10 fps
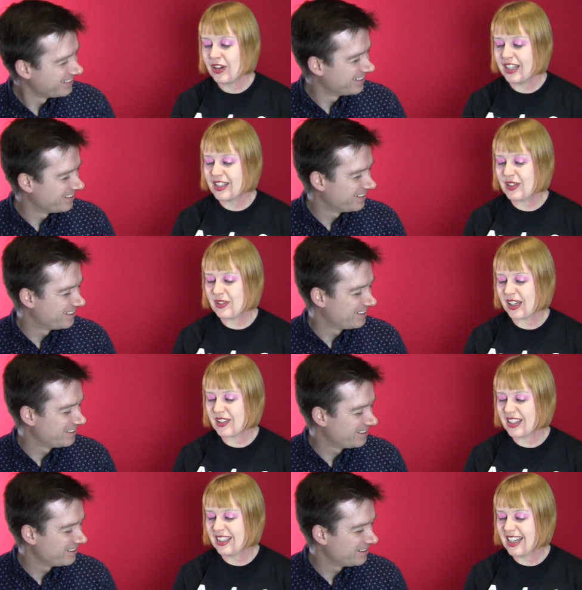Speaker 1: Written in two
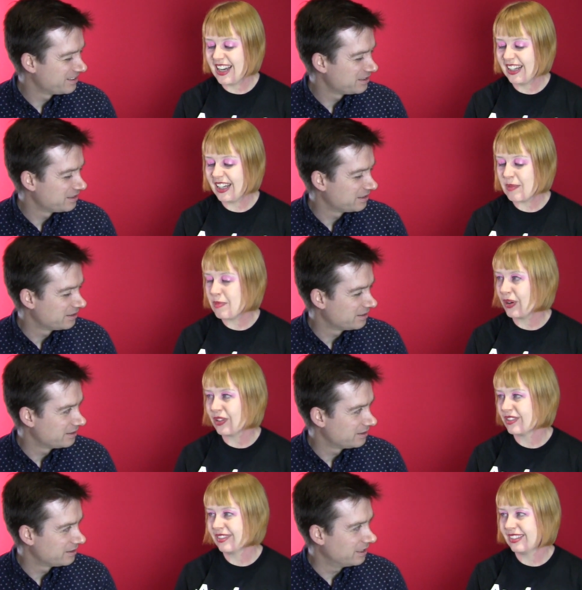thousand nine,
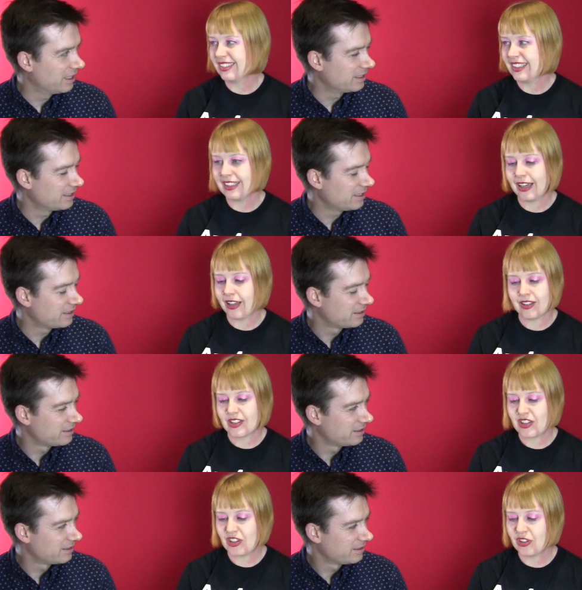but yeah, yeah, yeah, yeah.
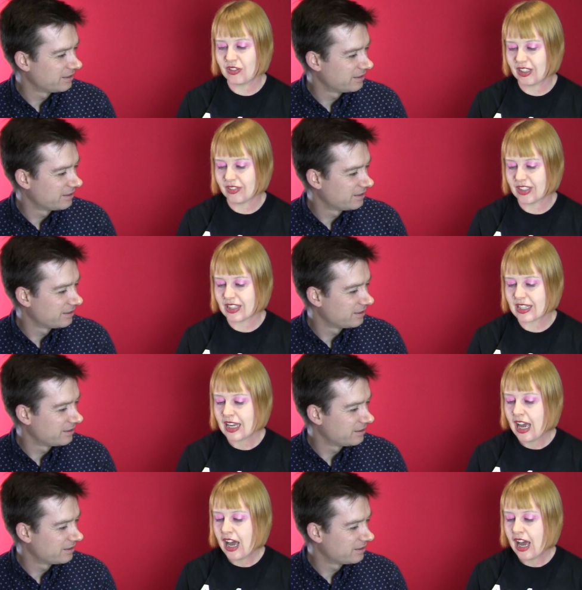so relevant.